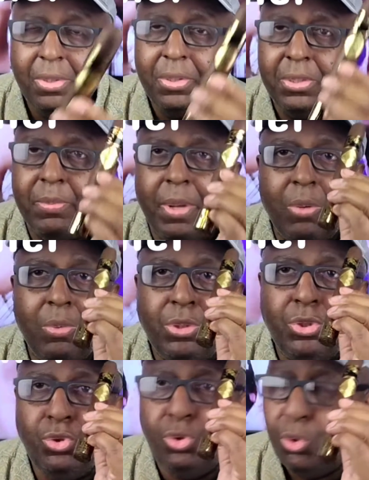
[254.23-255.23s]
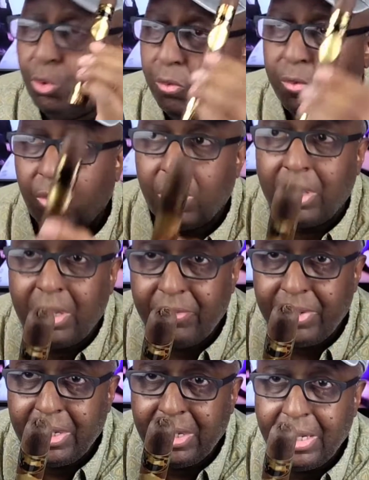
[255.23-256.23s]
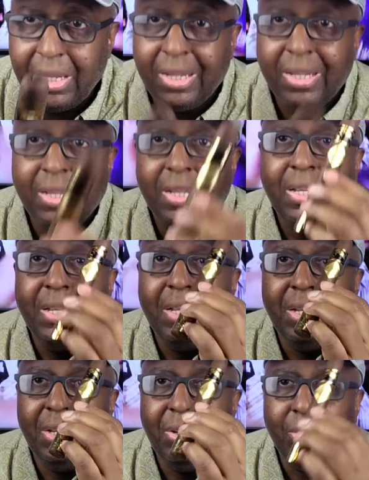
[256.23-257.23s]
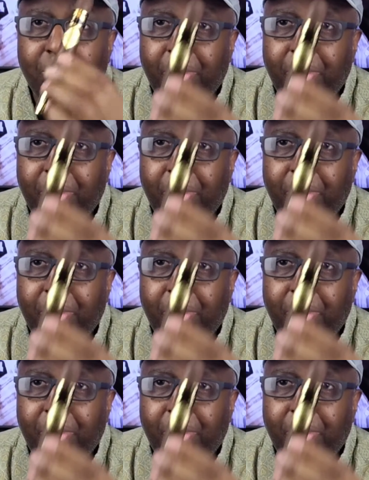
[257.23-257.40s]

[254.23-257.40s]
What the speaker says: doesn't matter what you do for a living, you're